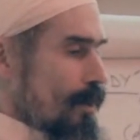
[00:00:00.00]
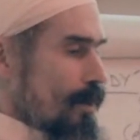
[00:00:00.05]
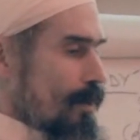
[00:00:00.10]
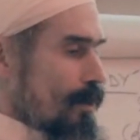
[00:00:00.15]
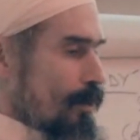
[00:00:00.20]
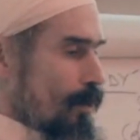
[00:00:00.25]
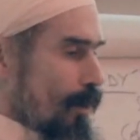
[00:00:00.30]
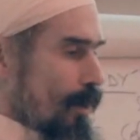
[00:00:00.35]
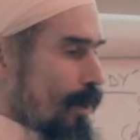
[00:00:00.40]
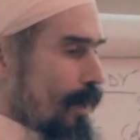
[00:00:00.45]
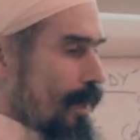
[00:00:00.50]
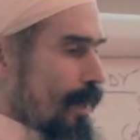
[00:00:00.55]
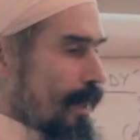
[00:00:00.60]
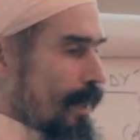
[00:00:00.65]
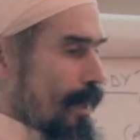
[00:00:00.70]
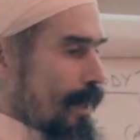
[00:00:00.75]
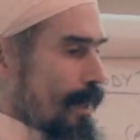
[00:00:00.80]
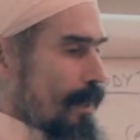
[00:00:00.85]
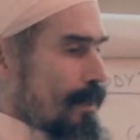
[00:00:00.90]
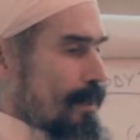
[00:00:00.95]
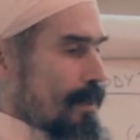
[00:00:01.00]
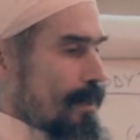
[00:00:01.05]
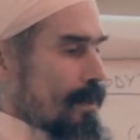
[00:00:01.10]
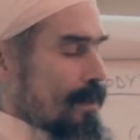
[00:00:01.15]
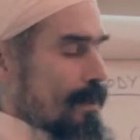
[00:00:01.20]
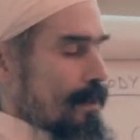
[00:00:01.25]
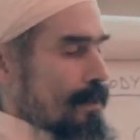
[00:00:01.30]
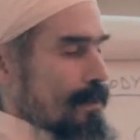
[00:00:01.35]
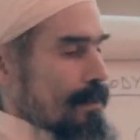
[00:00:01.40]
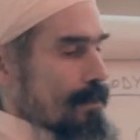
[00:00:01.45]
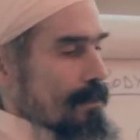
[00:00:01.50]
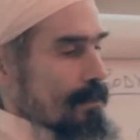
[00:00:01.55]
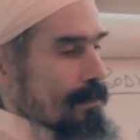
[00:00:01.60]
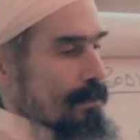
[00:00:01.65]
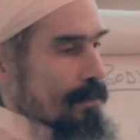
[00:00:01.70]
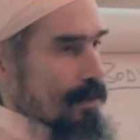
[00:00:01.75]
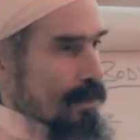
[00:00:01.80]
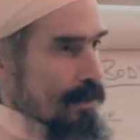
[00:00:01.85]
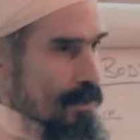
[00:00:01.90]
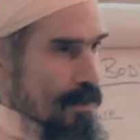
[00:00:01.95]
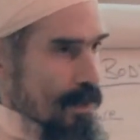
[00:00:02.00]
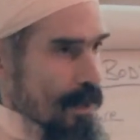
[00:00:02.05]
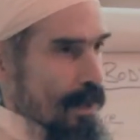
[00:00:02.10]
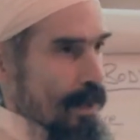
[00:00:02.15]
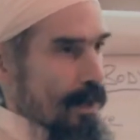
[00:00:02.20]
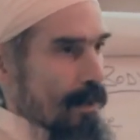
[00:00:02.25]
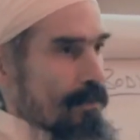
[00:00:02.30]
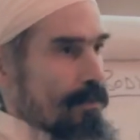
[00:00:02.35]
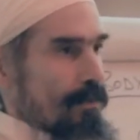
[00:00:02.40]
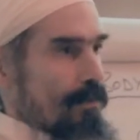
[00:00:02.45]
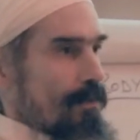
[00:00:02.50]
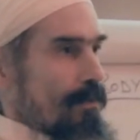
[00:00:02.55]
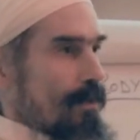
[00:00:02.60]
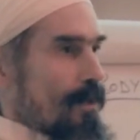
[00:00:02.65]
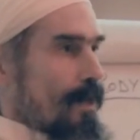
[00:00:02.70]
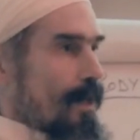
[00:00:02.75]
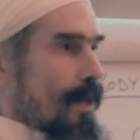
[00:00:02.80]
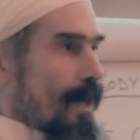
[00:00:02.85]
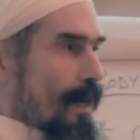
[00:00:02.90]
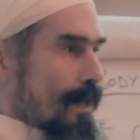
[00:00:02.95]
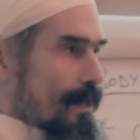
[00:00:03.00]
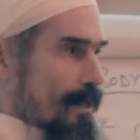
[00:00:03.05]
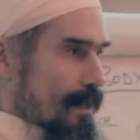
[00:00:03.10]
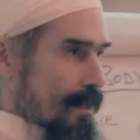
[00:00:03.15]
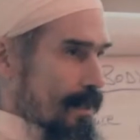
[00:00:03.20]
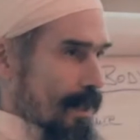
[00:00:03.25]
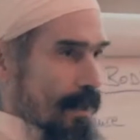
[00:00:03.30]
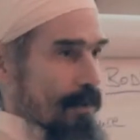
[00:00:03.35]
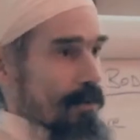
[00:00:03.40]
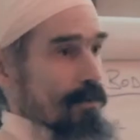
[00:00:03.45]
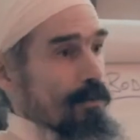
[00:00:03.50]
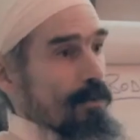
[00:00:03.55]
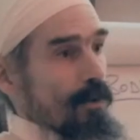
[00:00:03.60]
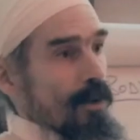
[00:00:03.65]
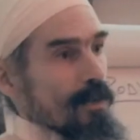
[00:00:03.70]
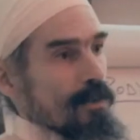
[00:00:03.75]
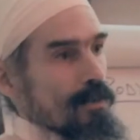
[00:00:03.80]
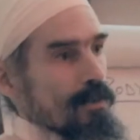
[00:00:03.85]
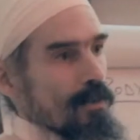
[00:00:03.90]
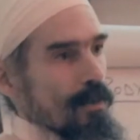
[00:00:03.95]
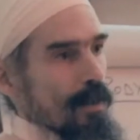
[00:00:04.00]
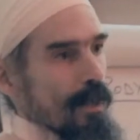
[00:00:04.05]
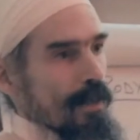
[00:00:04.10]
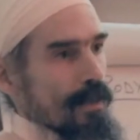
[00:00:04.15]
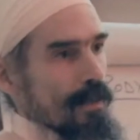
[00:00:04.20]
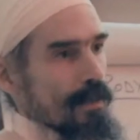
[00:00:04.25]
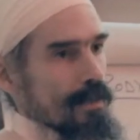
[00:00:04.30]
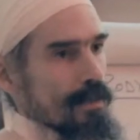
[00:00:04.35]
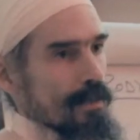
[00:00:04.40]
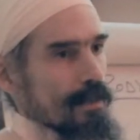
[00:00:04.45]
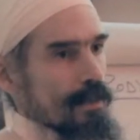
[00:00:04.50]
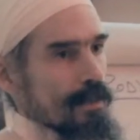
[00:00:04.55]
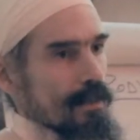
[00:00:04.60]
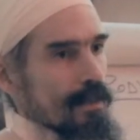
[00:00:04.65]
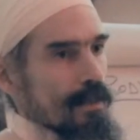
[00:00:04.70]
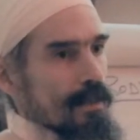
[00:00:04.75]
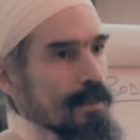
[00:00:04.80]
you're here to serve as a sacrifice to others